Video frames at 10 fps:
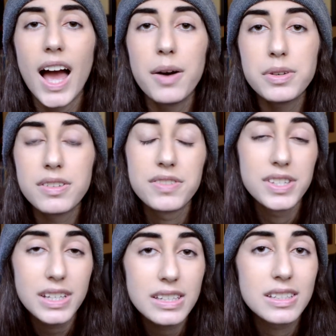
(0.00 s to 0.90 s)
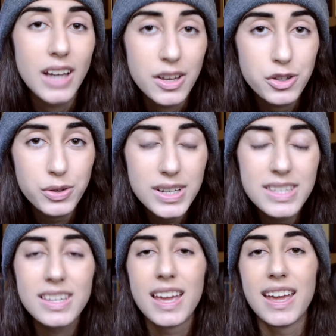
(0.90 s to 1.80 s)
Out of six
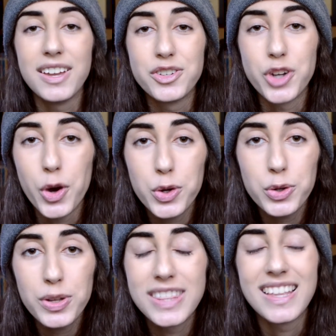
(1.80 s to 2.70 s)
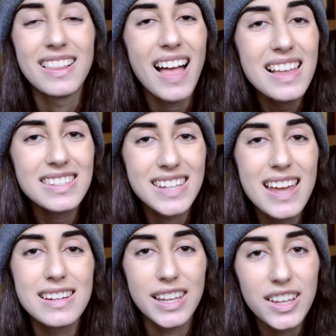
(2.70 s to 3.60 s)
countries in total in the last
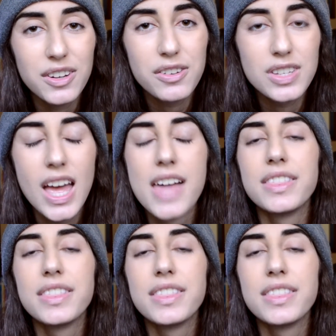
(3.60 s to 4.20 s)
10 years,